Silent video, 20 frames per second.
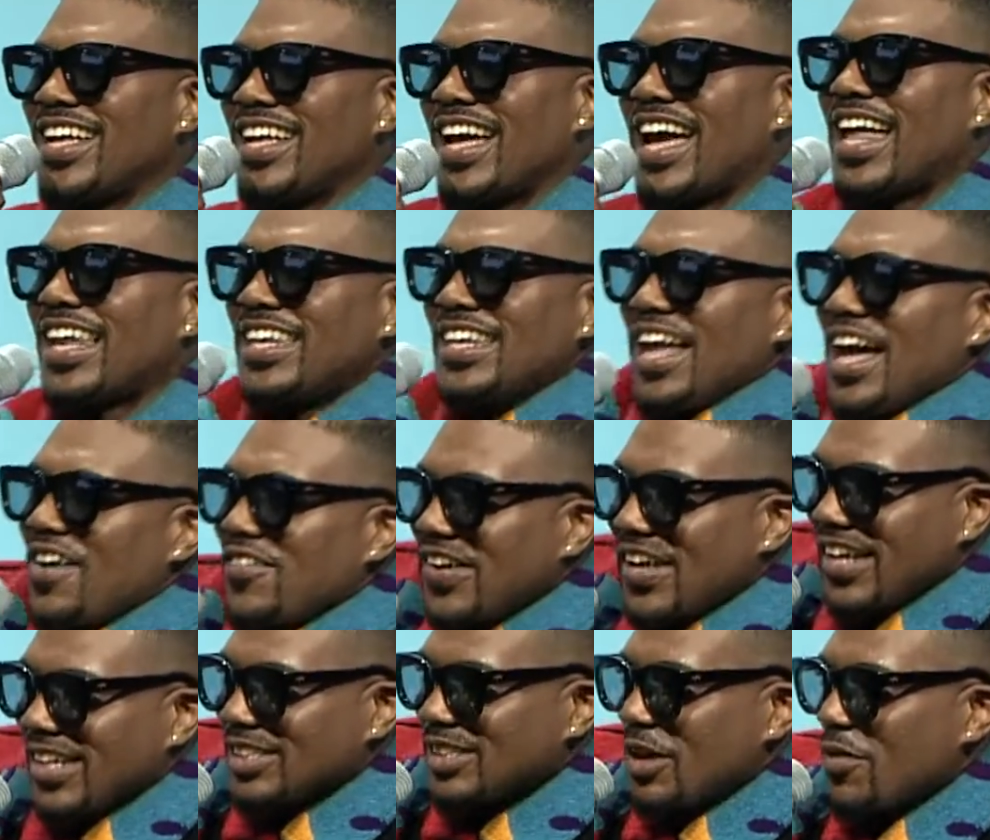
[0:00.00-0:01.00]
I love
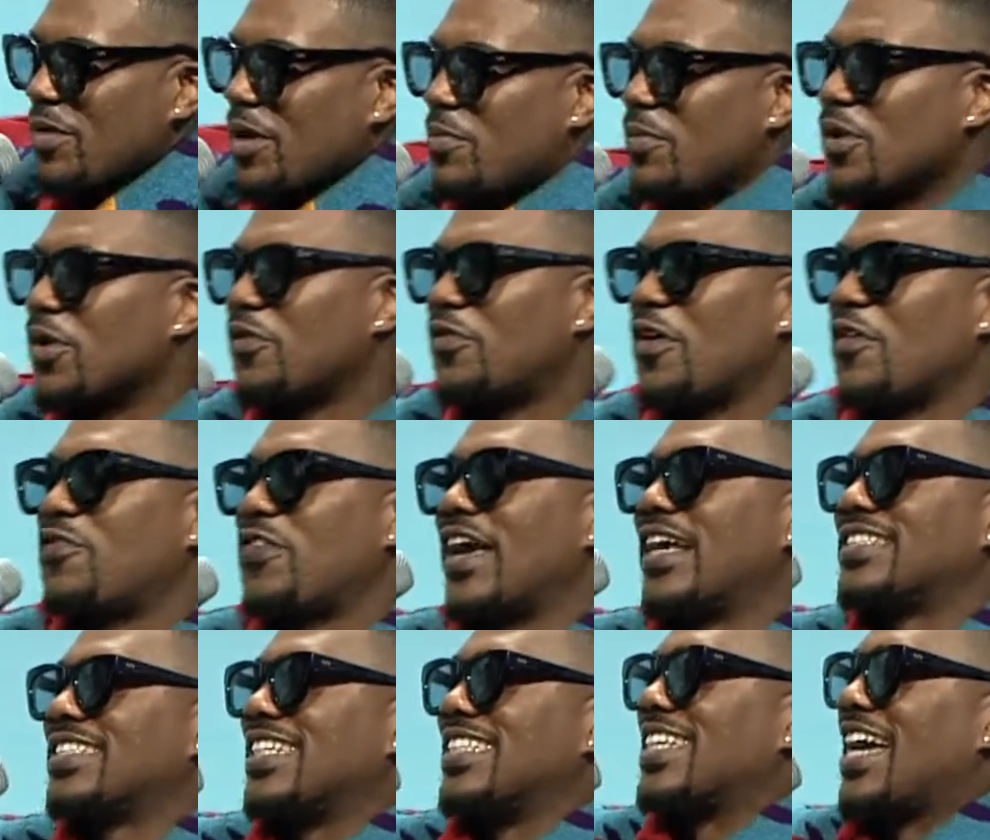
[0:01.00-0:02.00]
it. So many beautiful
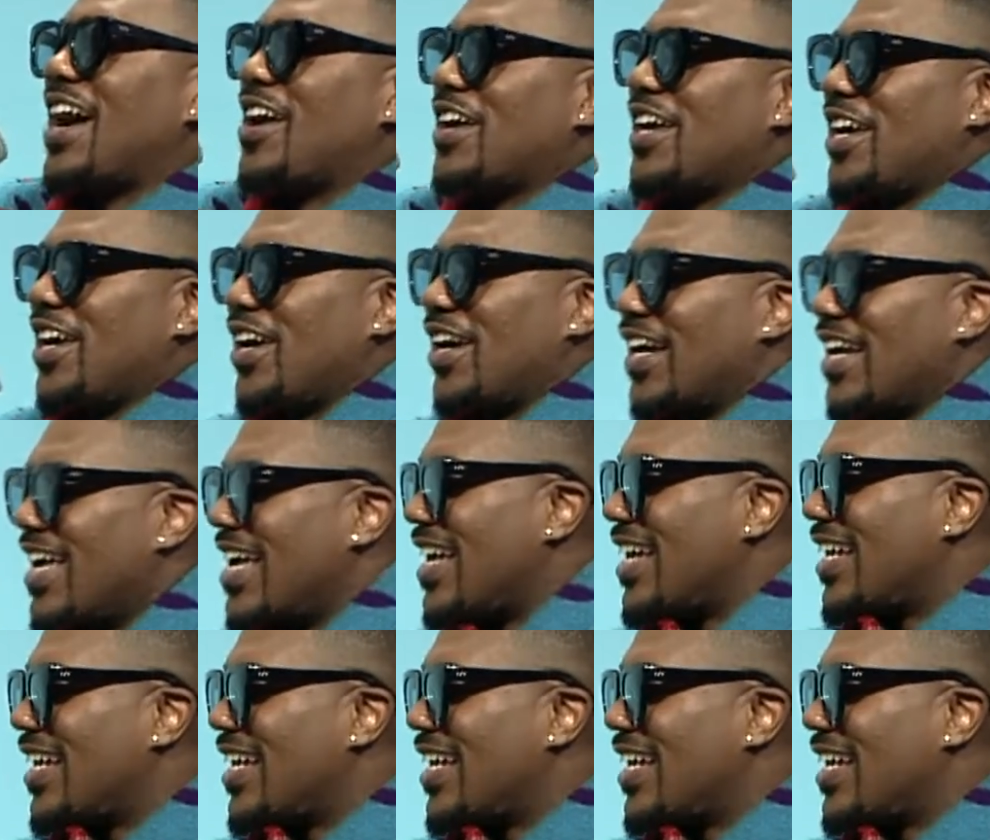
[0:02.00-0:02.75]
faces out here.